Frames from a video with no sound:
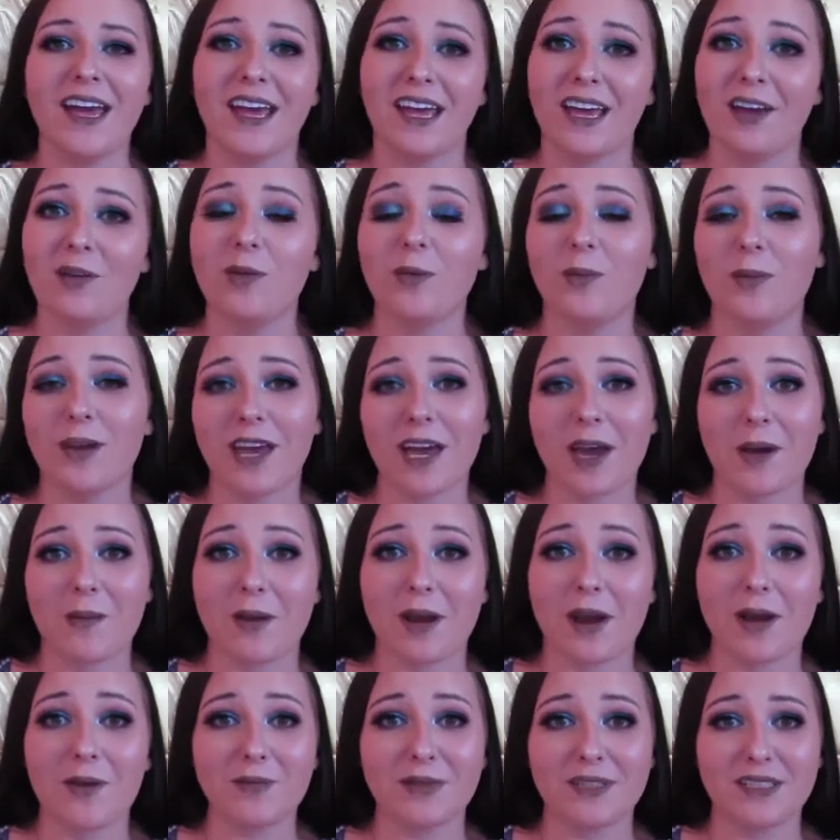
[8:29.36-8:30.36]
It will be coming
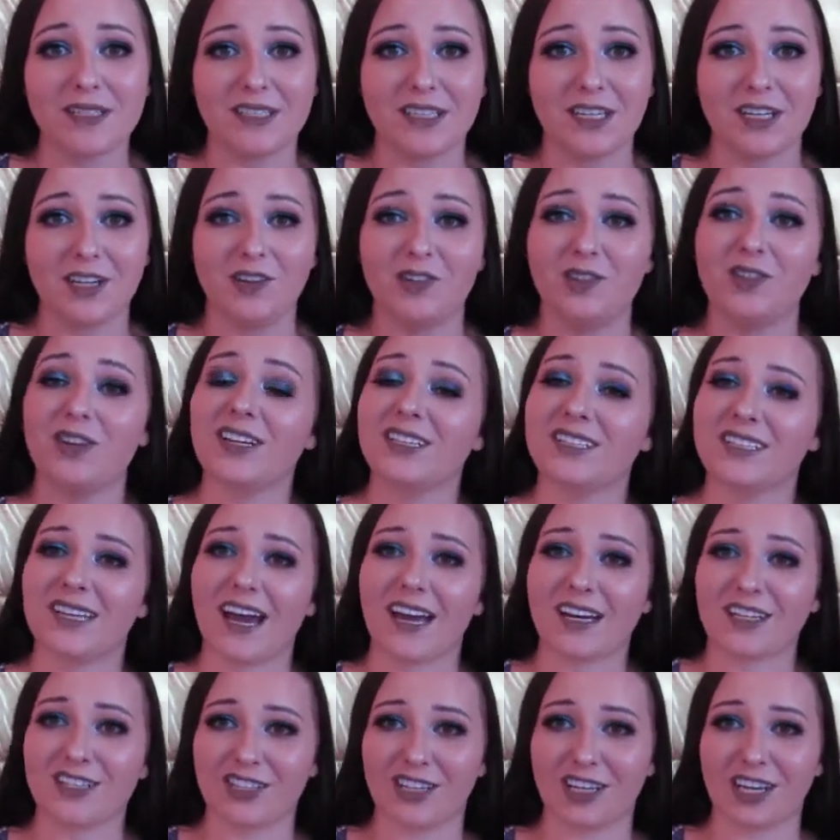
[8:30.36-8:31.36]
up soon. It's
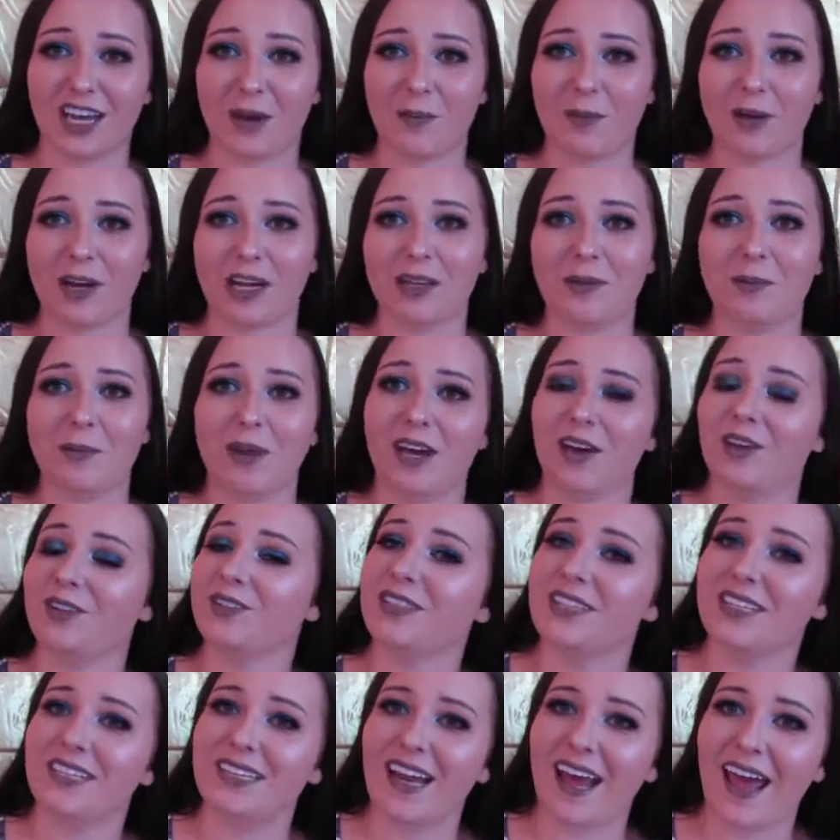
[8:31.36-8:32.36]
actually coming in the mail
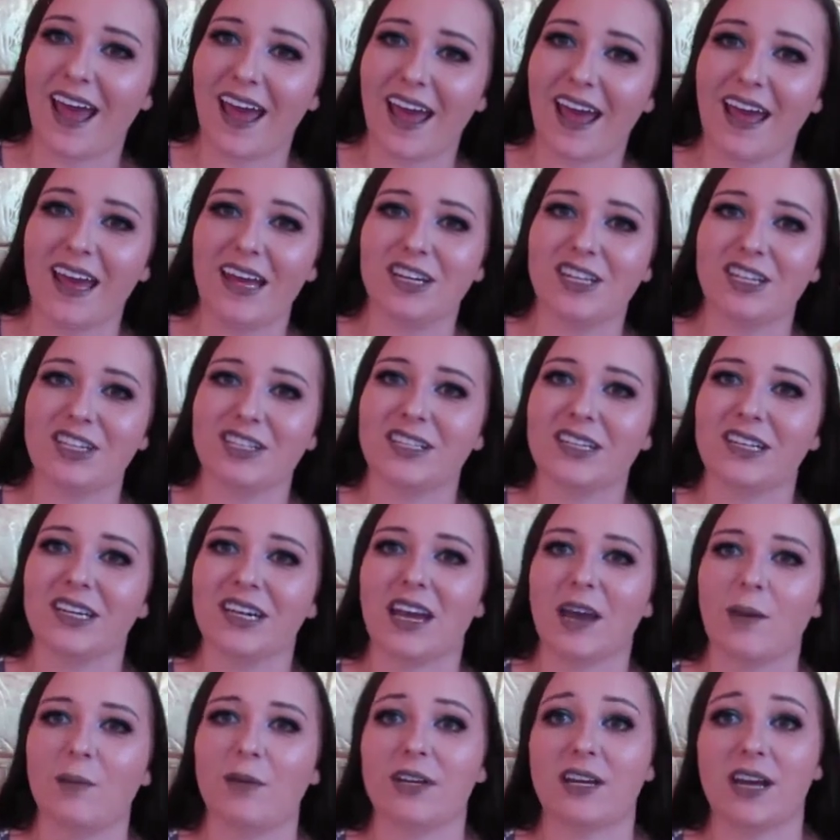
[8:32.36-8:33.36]
today. It just didn't
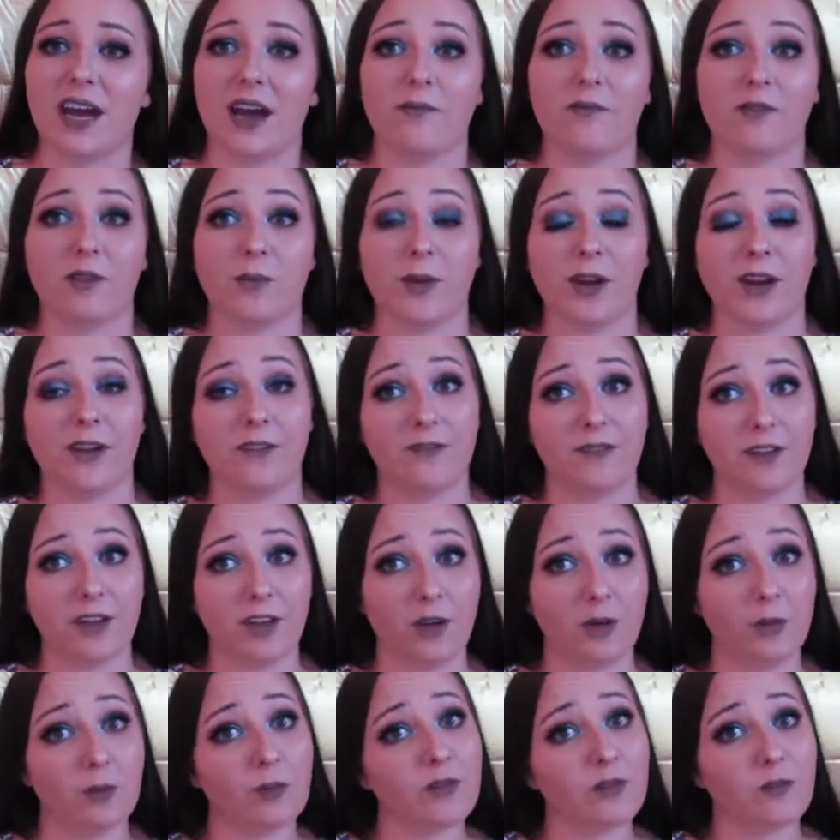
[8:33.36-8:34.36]
come in time for me to
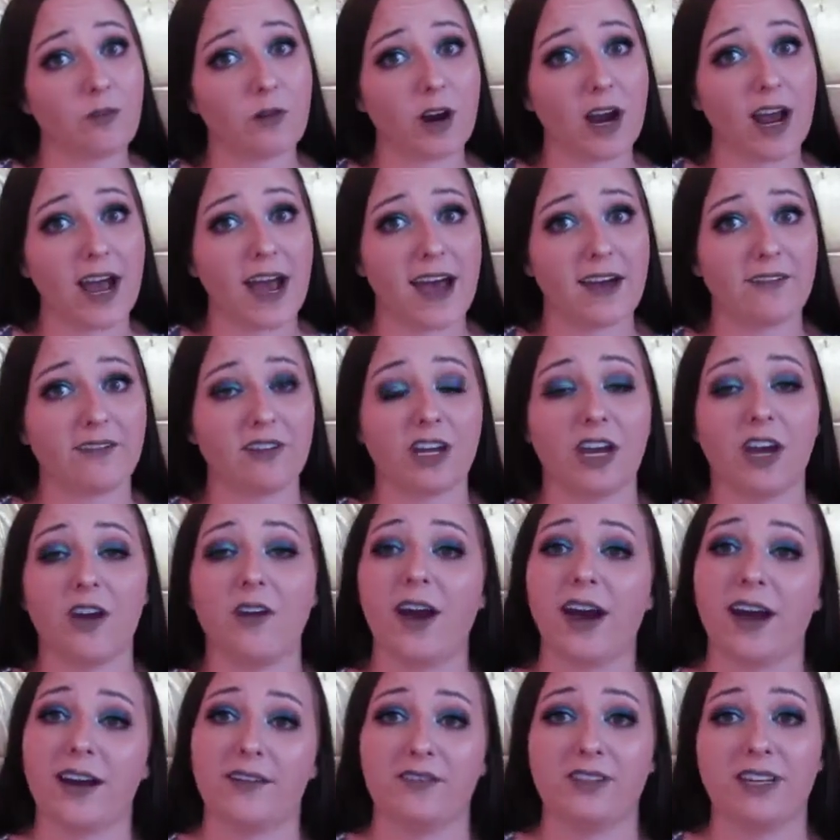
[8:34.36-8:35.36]
film before I have to go
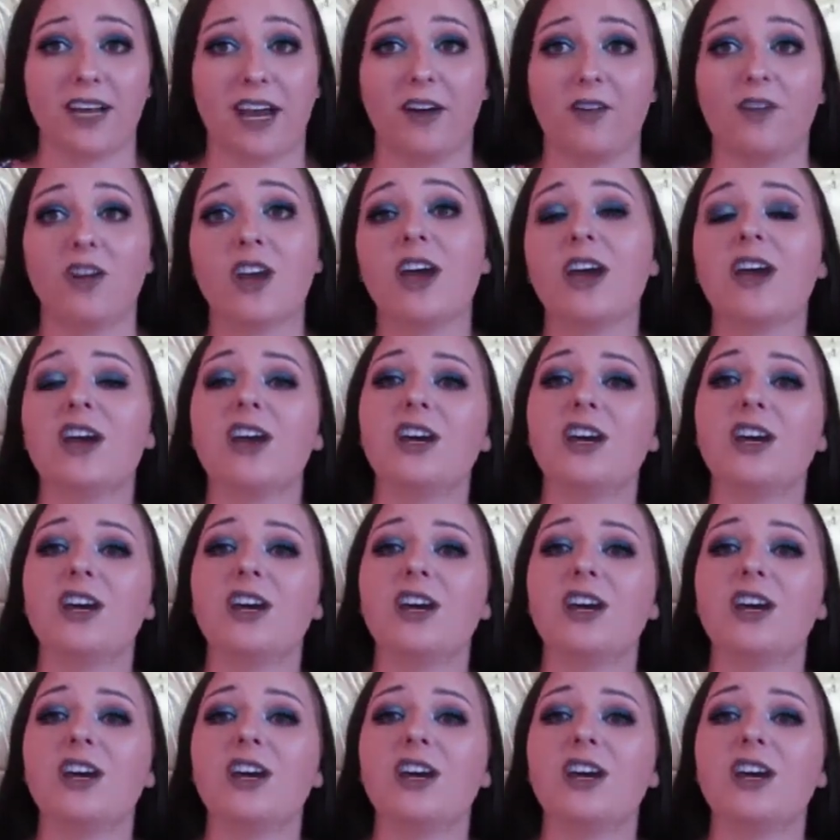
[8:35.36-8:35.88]
out of town.